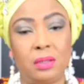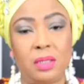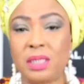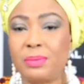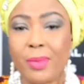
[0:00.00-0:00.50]

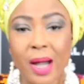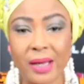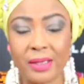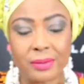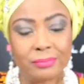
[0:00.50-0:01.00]
This
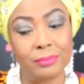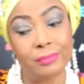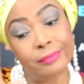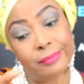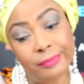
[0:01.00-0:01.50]
mind,
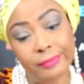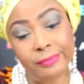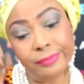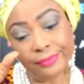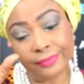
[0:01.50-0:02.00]

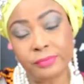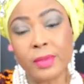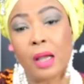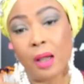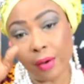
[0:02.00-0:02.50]
oh
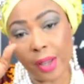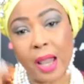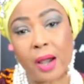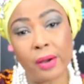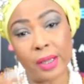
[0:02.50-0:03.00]

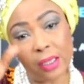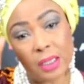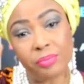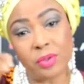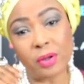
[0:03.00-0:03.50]
yeah, okay,
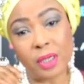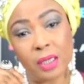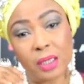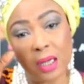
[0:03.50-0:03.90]
keep talking.